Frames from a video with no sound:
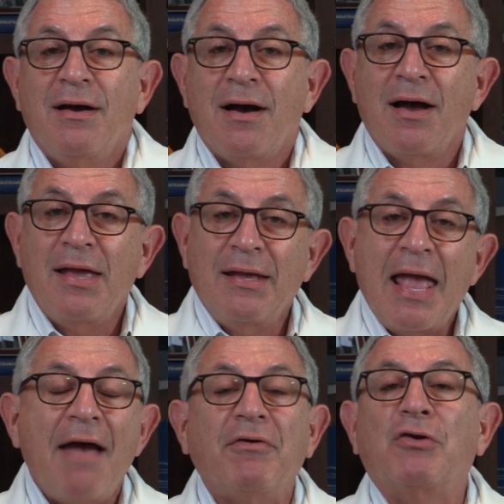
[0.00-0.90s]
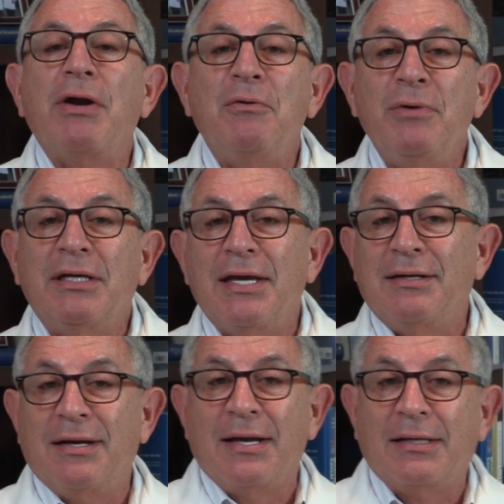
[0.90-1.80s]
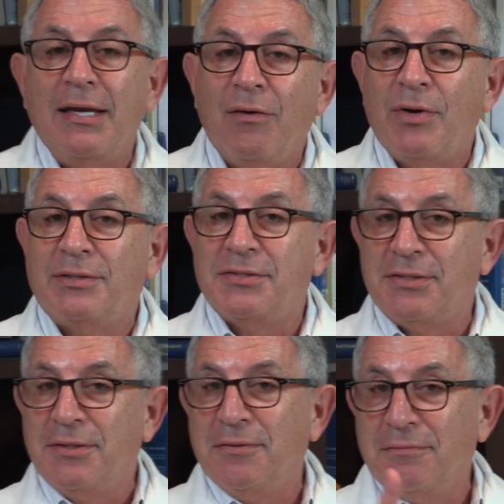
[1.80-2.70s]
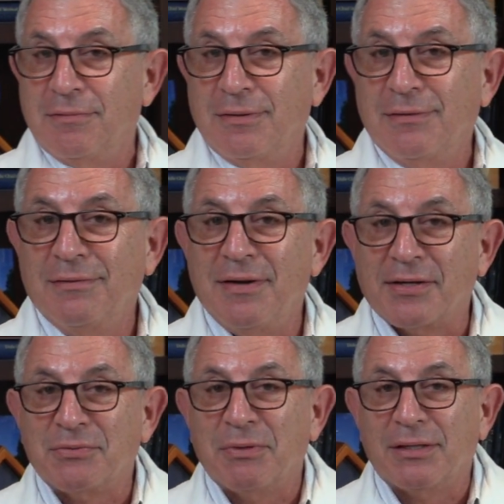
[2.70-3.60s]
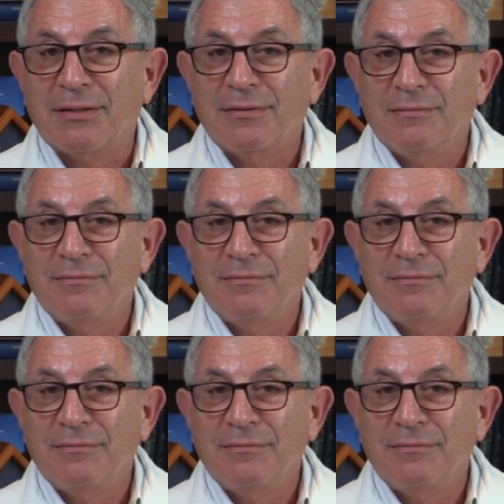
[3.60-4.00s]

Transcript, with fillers: Uh, have a great weekend, and I can't wait to see you next week.